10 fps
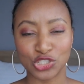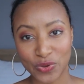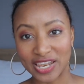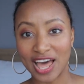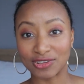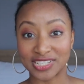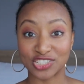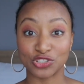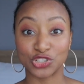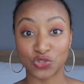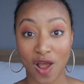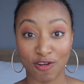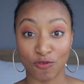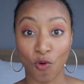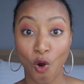so it allows us to
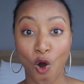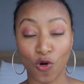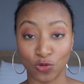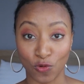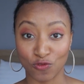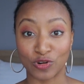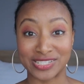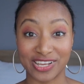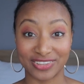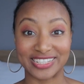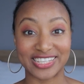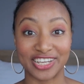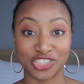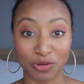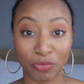travel all over Southeast
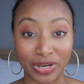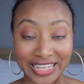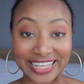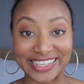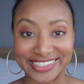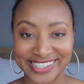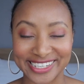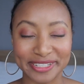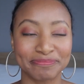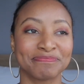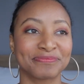Asia pretty easily.